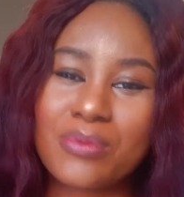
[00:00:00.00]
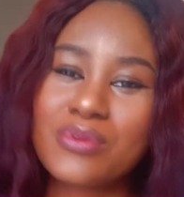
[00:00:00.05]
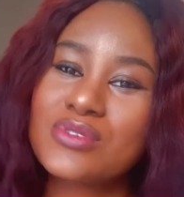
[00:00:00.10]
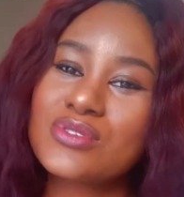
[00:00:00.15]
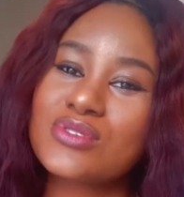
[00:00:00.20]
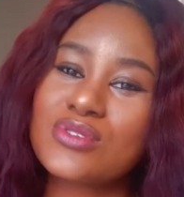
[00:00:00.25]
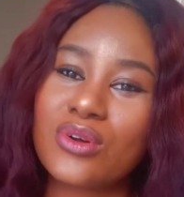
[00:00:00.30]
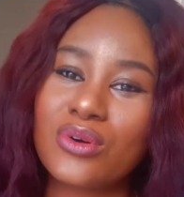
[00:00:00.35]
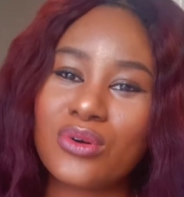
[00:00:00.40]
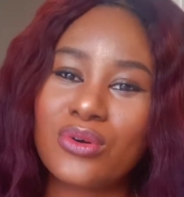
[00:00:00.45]

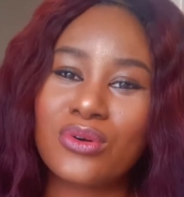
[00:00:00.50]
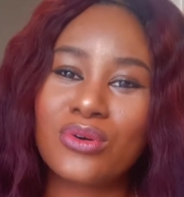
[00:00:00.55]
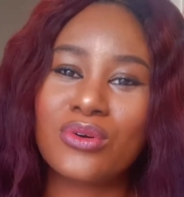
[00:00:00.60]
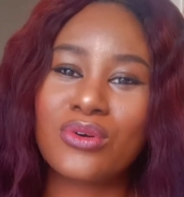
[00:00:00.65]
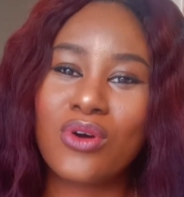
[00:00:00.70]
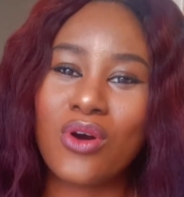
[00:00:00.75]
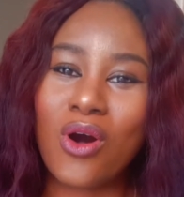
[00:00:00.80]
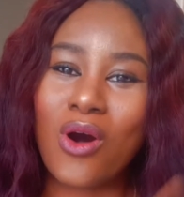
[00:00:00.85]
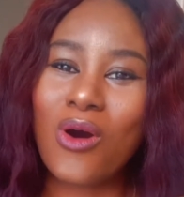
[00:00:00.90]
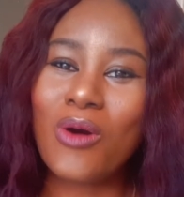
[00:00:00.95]

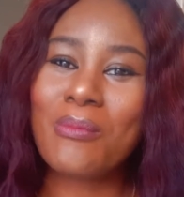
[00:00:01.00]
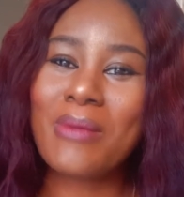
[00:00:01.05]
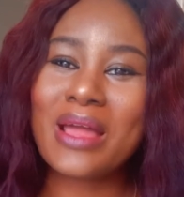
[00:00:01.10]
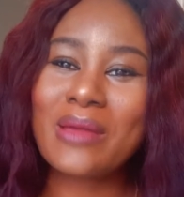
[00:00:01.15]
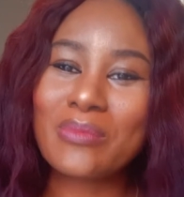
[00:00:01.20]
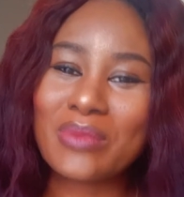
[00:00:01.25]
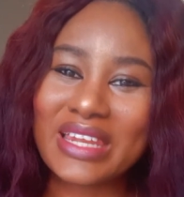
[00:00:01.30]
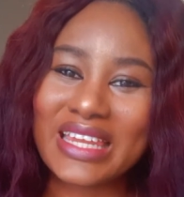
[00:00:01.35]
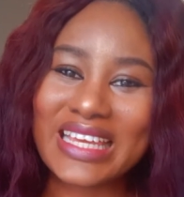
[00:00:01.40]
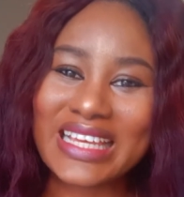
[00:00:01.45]
So all my
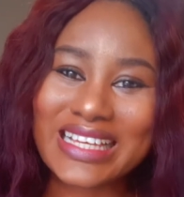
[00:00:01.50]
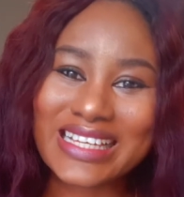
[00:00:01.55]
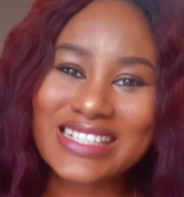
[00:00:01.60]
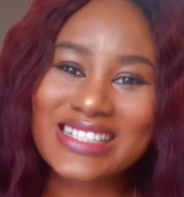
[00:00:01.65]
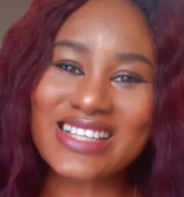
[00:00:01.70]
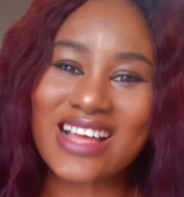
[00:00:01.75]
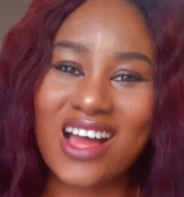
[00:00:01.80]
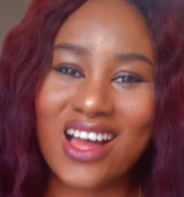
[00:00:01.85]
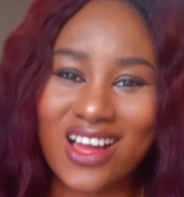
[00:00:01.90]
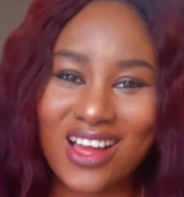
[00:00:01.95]

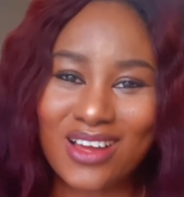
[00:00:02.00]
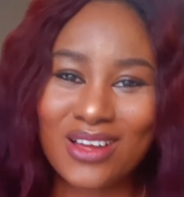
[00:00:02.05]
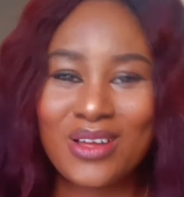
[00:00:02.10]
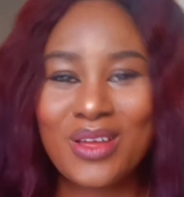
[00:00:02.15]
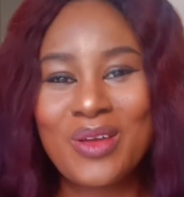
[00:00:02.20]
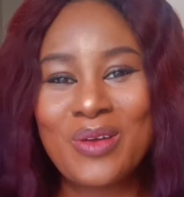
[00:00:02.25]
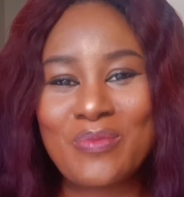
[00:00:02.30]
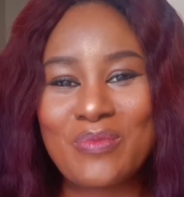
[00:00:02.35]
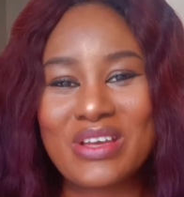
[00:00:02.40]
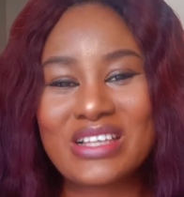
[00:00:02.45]
blinks are
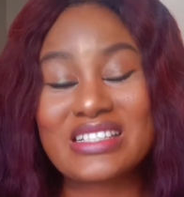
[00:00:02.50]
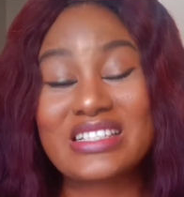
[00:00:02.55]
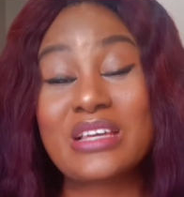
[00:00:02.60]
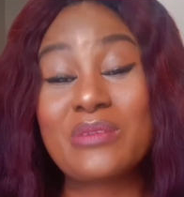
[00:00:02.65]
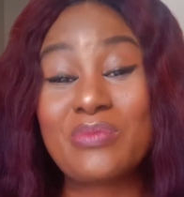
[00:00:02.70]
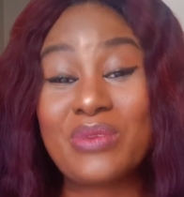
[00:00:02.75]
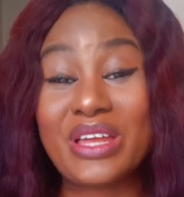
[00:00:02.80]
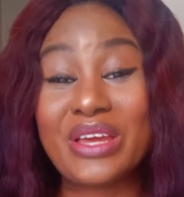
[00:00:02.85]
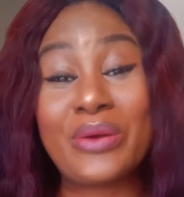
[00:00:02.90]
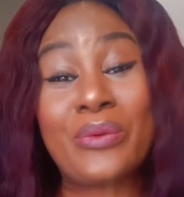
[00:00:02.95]
basically
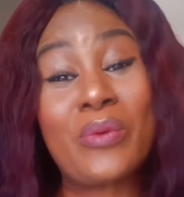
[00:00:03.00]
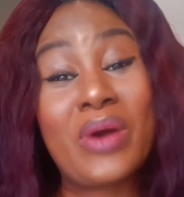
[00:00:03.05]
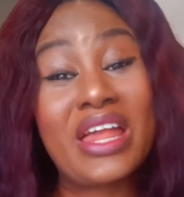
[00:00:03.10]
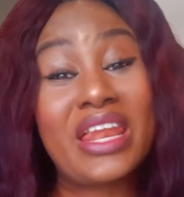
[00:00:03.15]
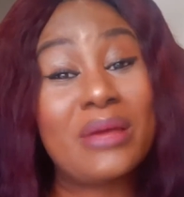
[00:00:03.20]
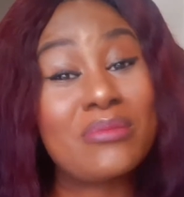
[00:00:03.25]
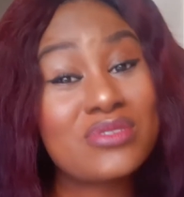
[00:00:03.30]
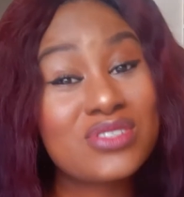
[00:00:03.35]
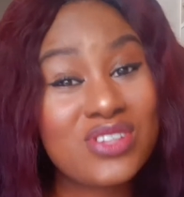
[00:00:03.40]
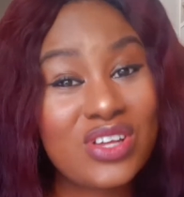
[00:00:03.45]
playing while
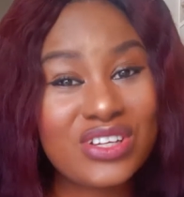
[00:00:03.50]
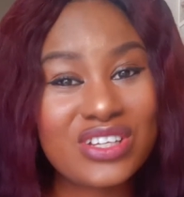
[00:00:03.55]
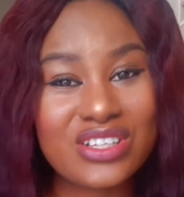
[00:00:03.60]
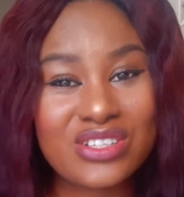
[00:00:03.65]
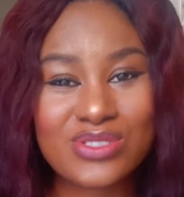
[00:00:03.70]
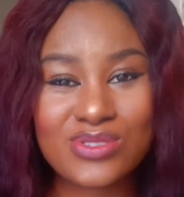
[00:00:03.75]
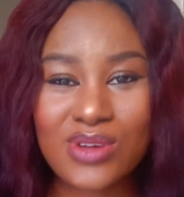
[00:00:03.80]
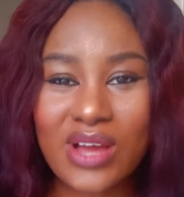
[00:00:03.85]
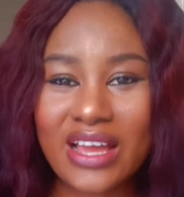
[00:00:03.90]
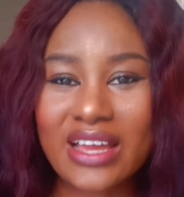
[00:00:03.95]
I'm
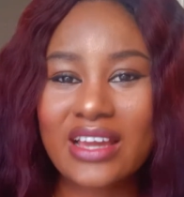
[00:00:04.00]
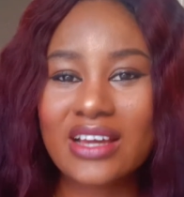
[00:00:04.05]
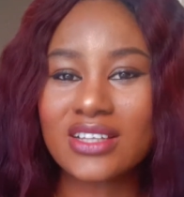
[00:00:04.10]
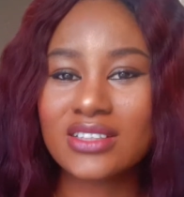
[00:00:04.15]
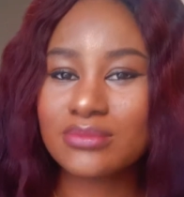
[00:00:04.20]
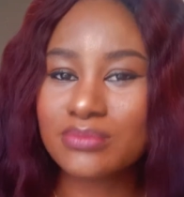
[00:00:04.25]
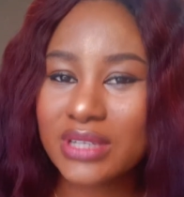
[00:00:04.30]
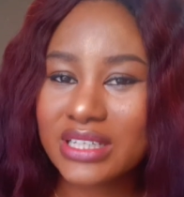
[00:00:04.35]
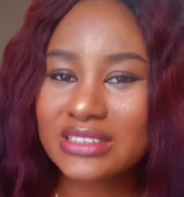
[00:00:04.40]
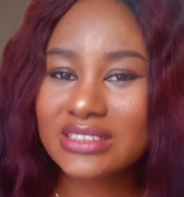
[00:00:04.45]
studying, so I
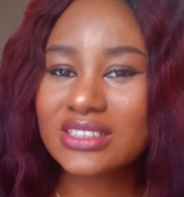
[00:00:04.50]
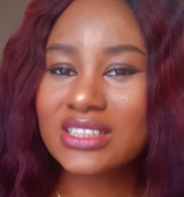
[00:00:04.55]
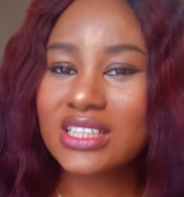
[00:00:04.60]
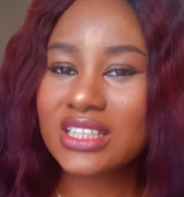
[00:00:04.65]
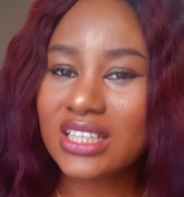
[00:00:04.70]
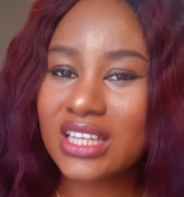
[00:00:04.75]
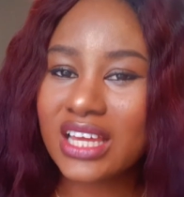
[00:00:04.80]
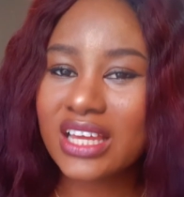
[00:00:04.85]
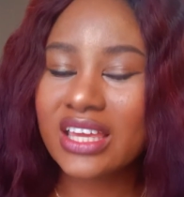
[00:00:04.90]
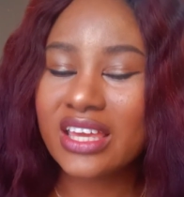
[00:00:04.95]
can
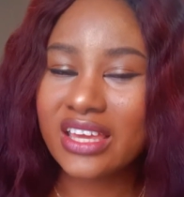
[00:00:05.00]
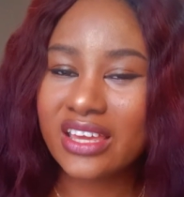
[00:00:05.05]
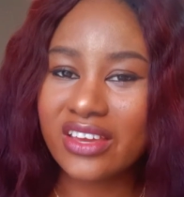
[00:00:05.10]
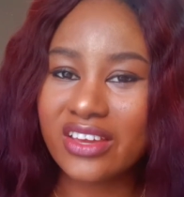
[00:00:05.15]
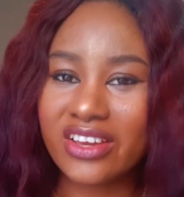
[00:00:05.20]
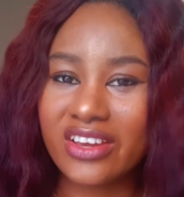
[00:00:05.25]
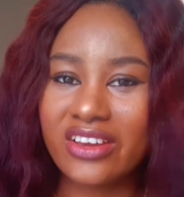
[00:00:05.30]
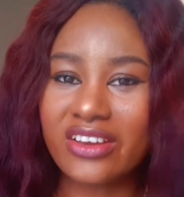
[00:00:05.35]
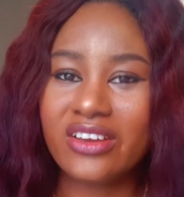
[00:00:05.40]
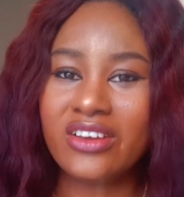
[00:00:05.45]
basically
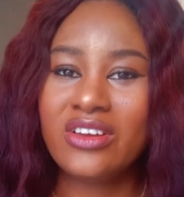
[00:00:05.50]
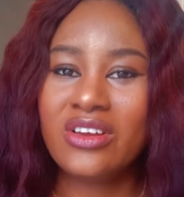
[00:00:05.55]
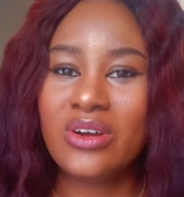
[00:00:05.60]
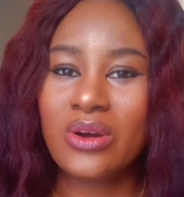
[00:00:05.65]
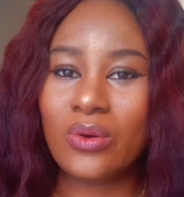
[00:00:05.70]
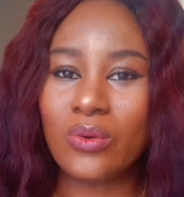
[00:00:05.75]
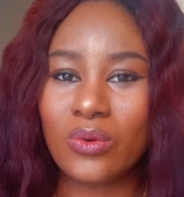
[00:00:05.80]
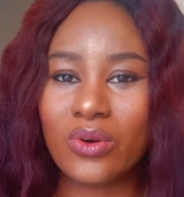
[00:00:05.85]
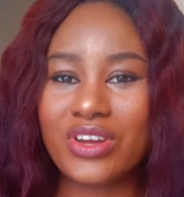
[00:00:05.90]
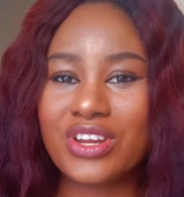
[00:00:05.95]
hear
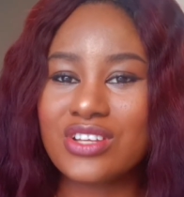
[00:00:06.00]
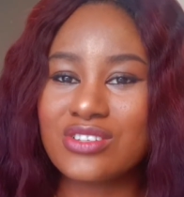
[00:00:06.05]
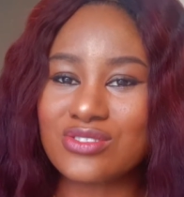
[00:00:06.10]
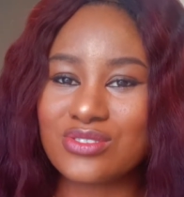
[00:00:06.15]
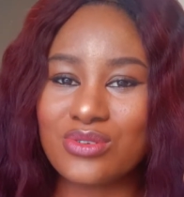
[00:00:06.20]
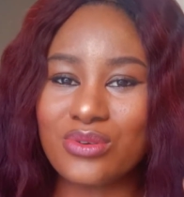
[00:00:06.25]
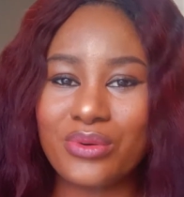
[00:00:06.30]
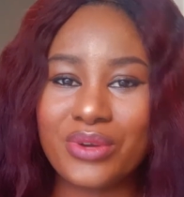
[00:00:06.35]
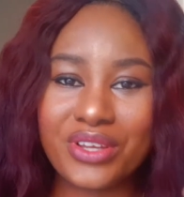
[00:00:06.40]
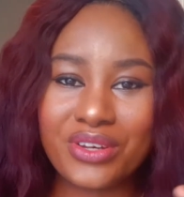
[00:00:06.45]
what is
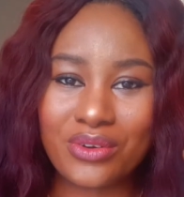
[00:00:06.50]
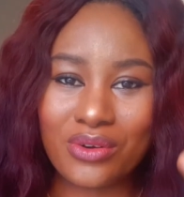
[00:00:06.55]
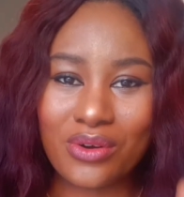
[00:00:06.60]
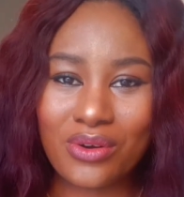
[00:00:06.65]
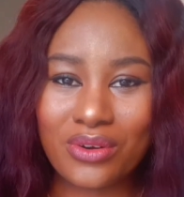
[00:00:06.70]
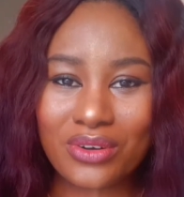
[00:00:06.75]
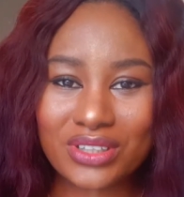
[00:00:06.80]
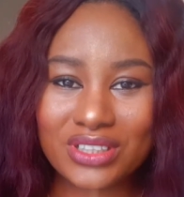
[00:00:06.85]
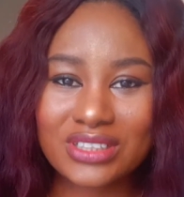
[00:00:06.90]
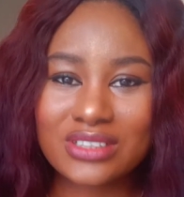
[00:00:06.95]
going
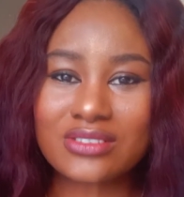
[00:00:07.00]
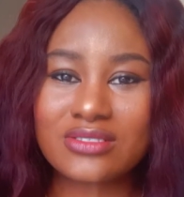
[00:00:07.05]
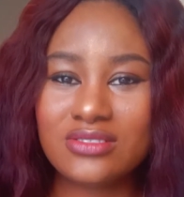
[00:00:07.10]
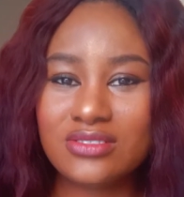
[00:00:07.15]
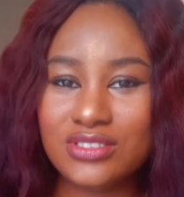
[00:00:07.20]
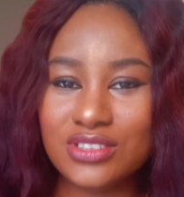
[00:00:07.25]
on,